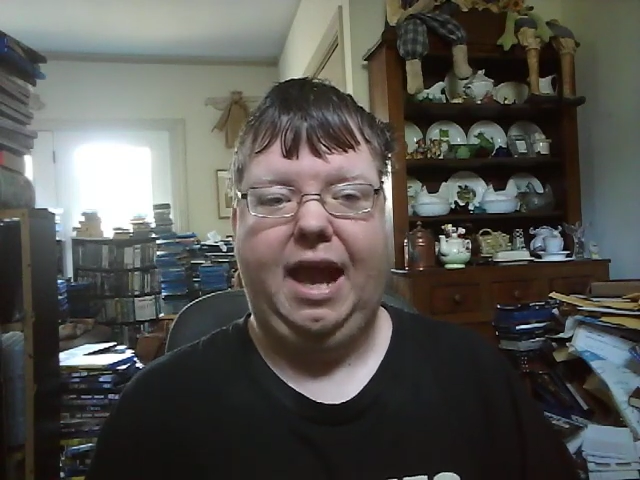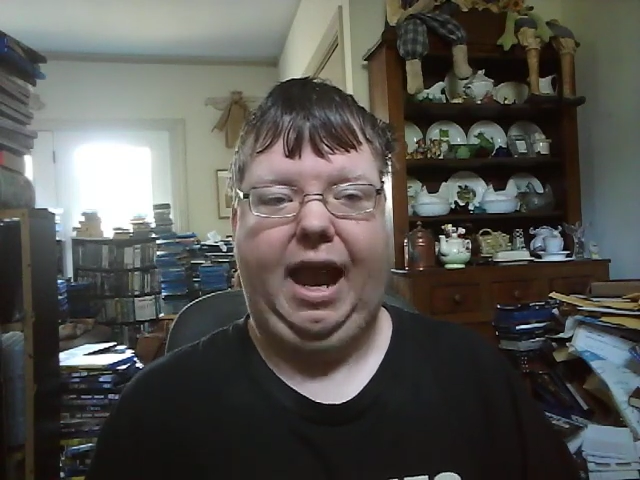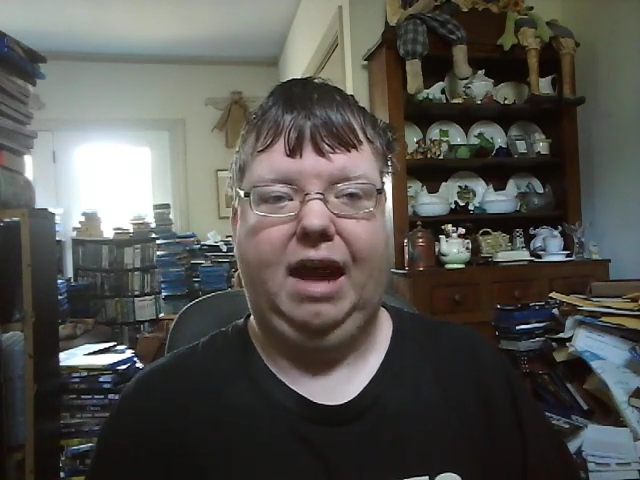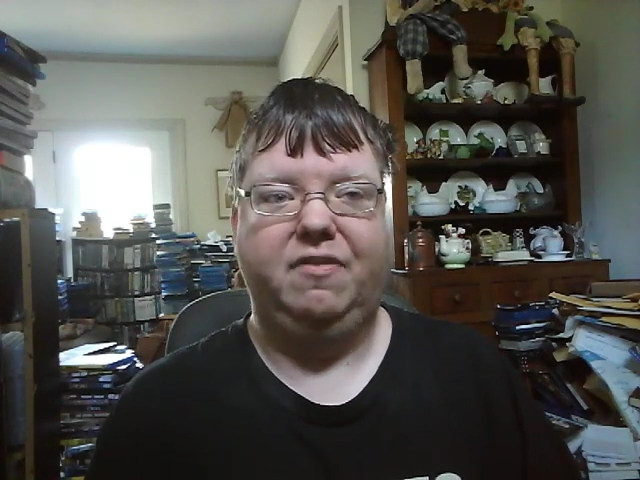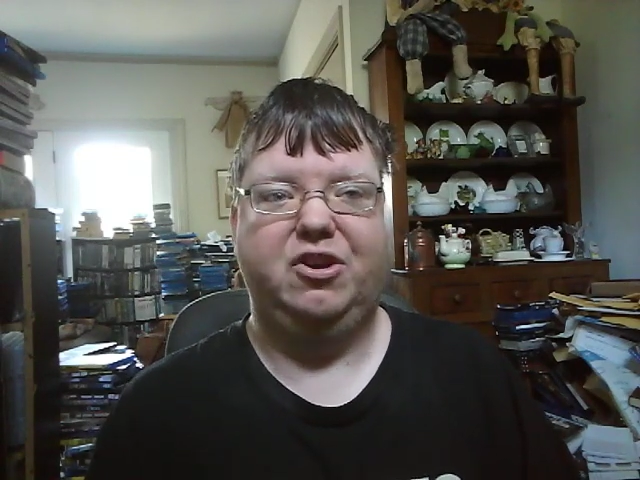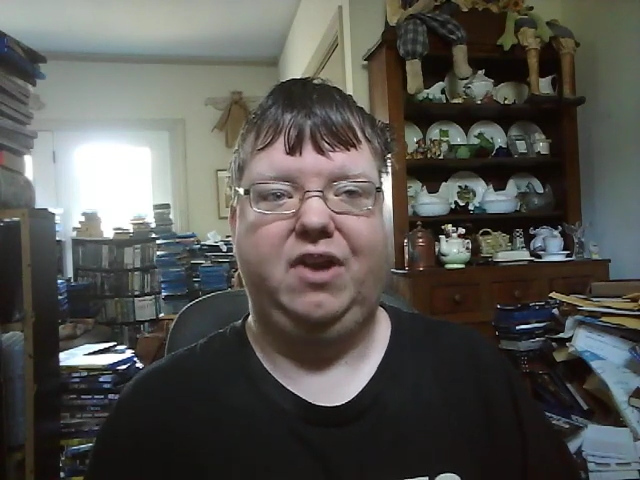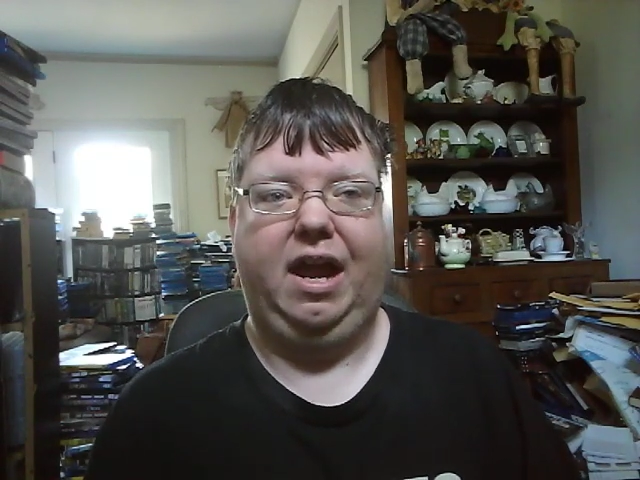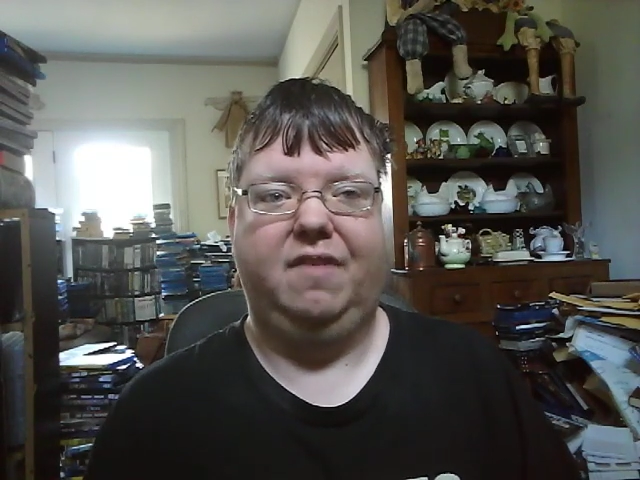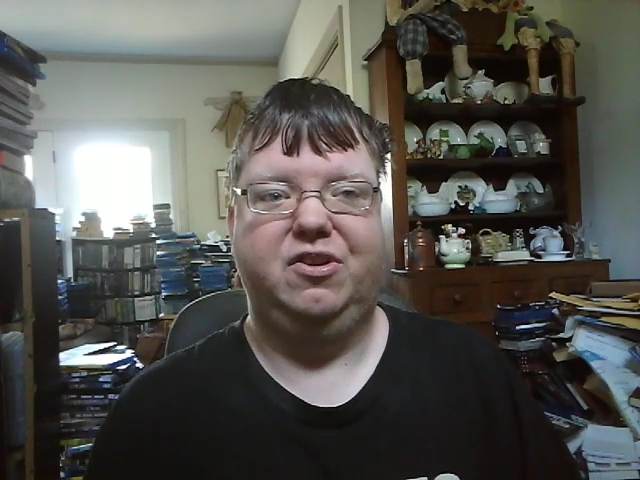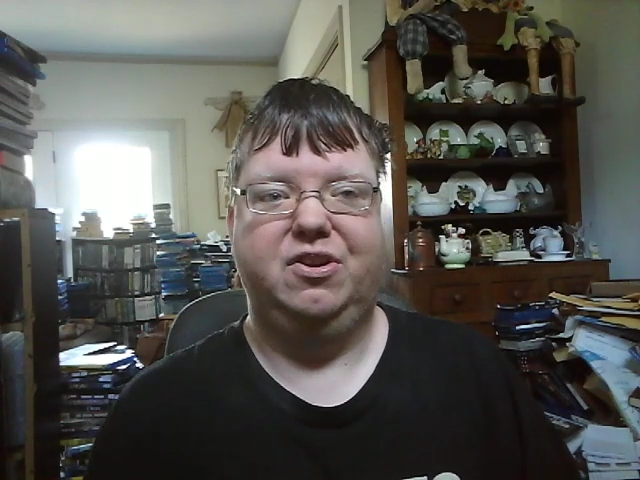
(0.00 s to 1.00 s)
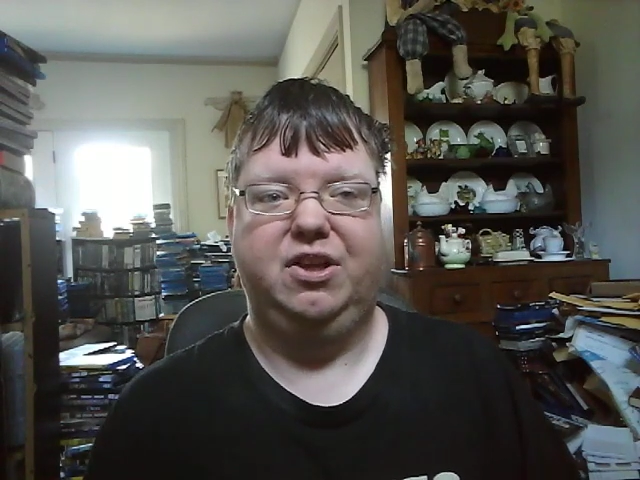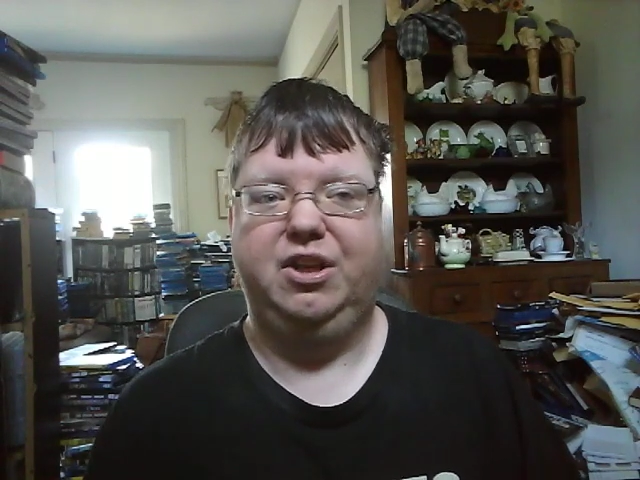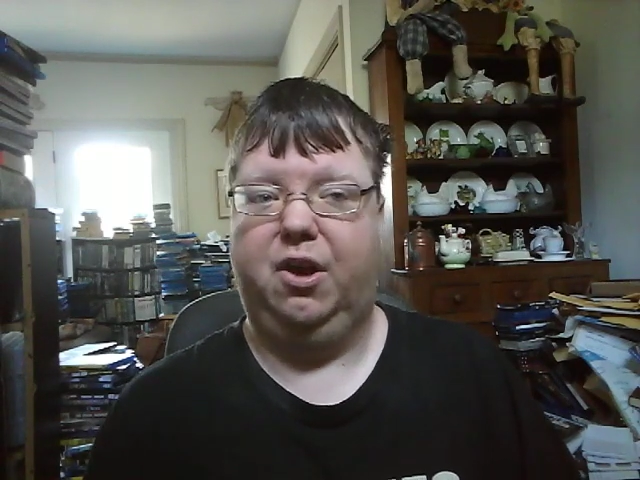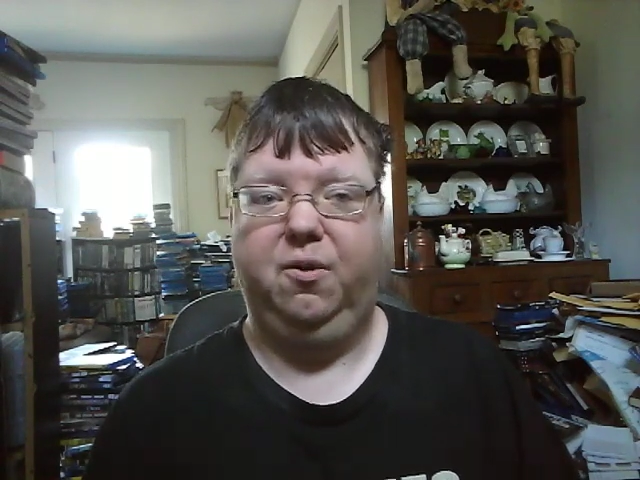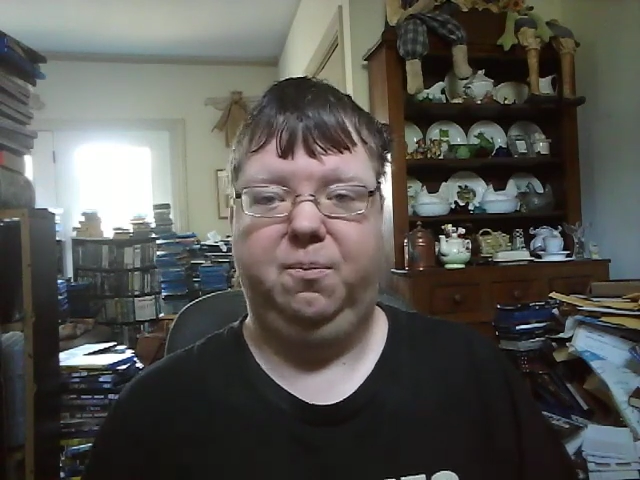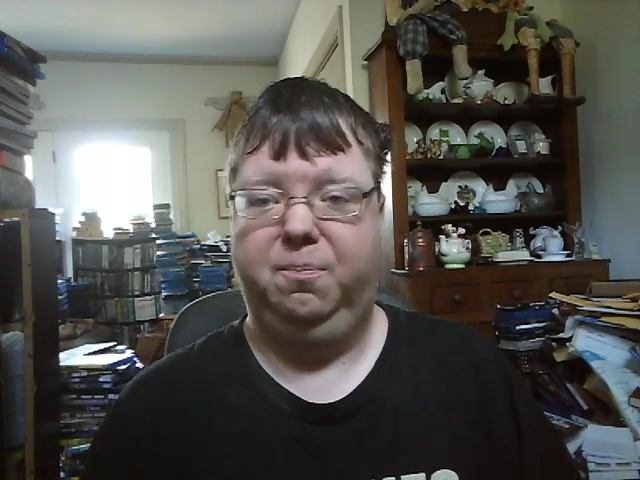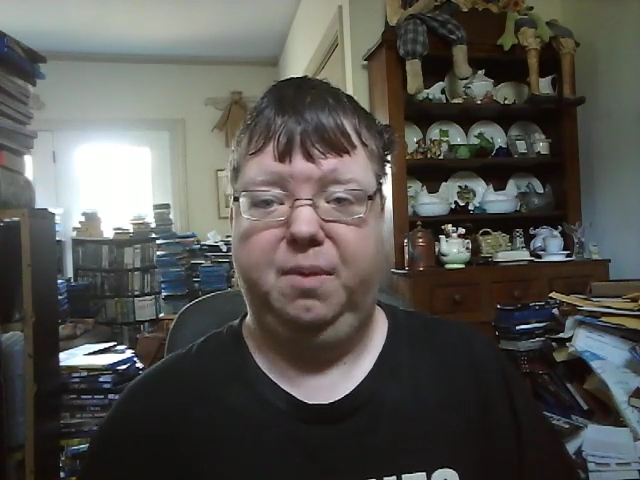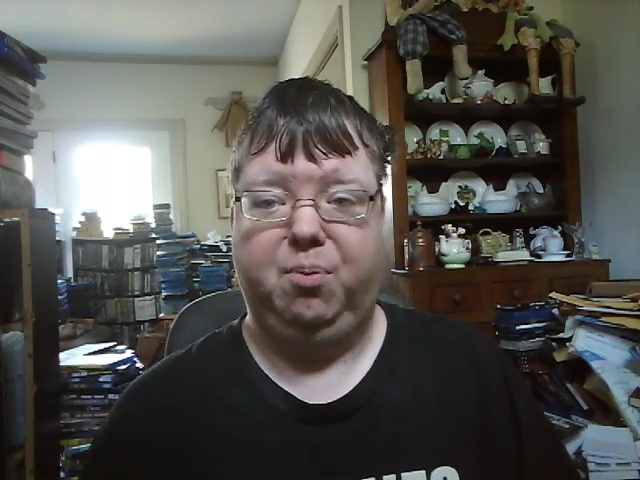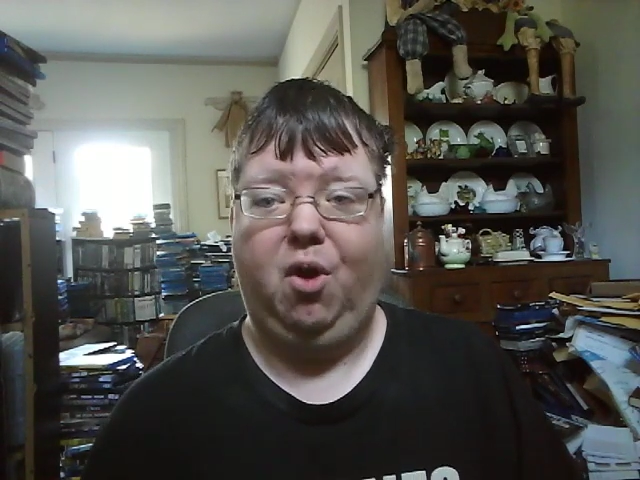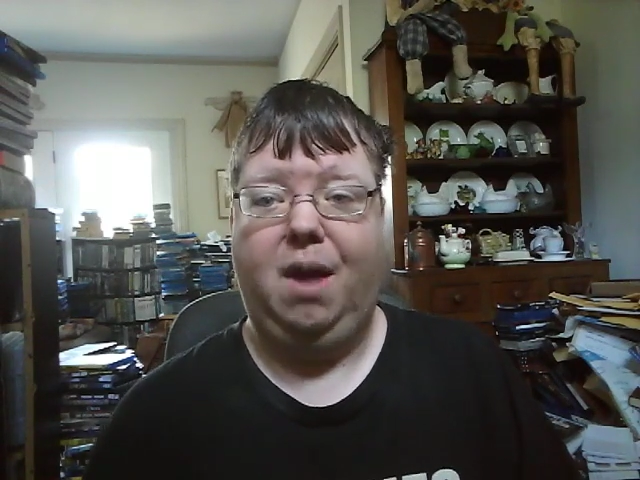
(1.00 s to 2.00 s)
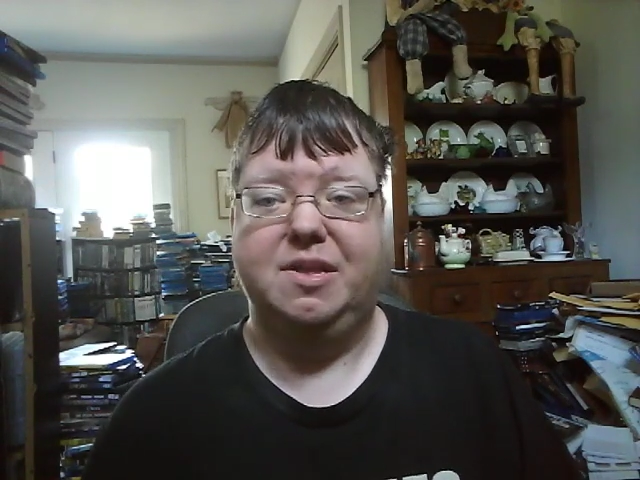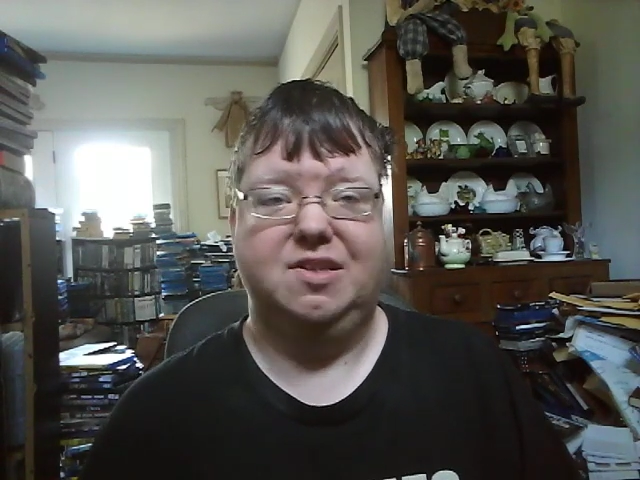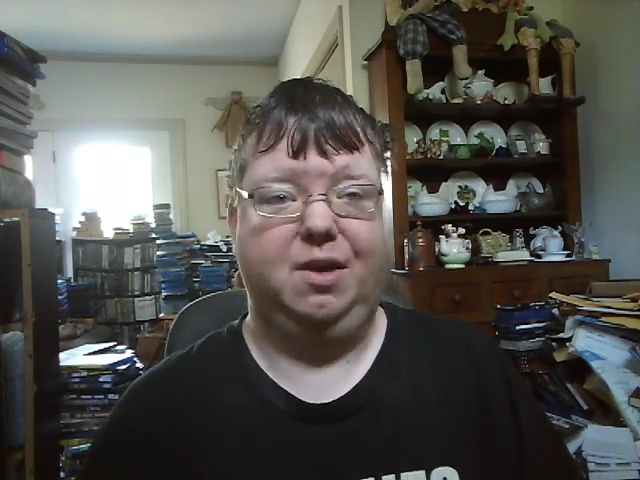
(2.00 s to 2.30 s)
After, you know, the promise?